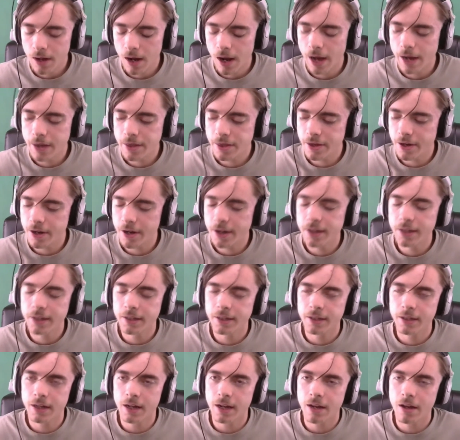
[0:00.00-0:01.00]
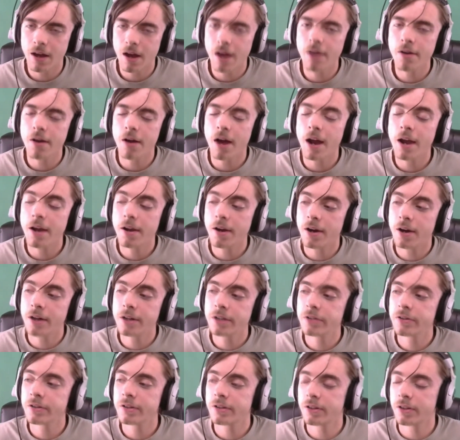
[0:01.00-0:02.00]
I thought I
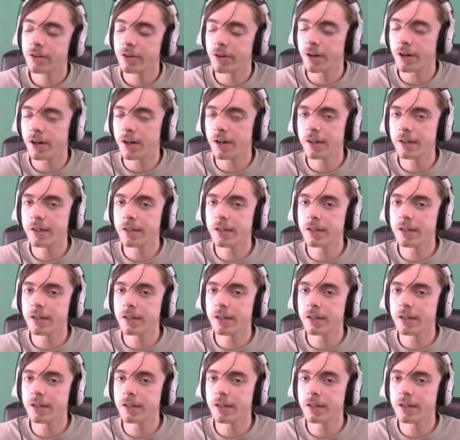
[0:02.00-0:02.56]
honestly thought